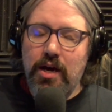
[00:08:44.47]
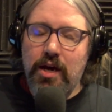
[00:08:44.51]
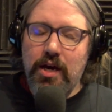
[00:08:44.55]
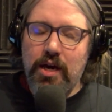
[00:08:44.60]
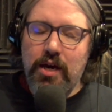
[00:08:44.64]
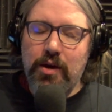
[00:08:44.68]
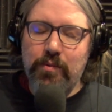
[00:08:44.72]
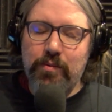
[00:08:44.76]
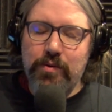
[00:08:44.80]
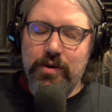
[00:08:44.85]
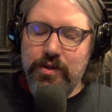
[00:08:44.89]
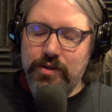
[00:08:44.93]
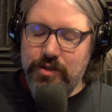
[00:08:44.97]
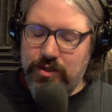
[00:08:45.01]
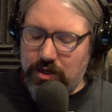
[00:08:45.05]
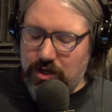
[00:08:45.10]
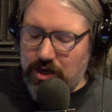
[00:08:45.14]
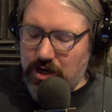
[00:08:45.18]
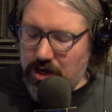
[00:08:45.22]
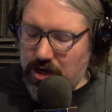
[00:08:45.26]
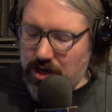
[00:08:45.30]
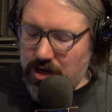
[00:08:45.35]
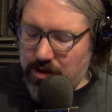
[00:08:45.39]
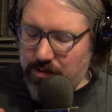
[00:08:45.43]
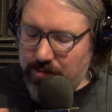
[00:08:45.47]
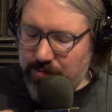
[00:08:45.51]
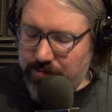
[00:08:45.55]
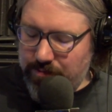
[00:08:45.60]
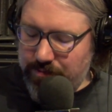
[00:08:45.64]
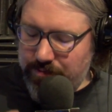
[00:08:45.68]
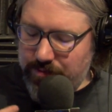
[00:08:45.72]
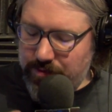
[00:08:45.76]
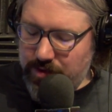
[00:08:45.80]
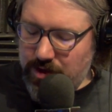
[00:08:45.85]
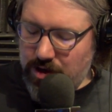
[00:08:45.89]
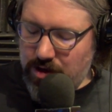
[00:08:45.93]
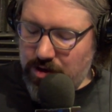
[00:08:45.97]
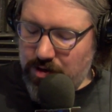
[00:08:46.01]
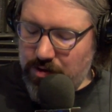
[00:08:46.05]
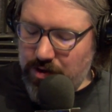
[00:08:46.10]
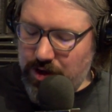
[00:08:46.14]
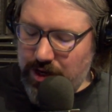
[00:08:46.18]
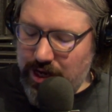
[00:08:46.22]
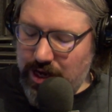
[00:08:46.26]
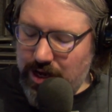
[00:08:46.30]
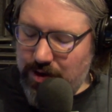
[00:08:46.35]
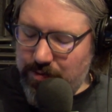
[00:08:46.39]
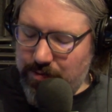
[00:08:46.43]
It was um oh
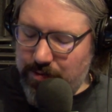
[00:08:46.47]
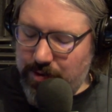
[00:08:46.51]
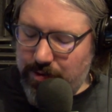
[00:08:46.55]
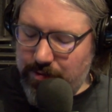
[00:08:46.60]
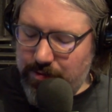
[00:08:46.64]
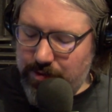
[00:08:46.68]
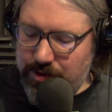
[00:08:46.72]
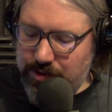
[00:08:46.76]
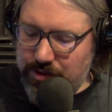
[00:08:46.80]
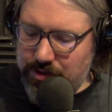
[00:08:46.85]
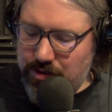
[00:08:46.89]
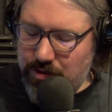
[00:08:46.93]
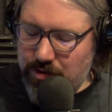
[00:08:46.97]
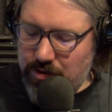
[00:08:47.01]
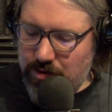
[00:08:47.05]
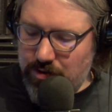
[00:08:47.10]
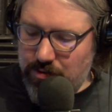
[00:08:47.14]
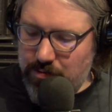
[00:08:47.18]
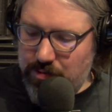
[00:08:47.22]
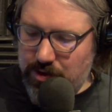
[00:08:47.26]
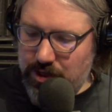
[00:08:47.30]
I can't remember what it's called,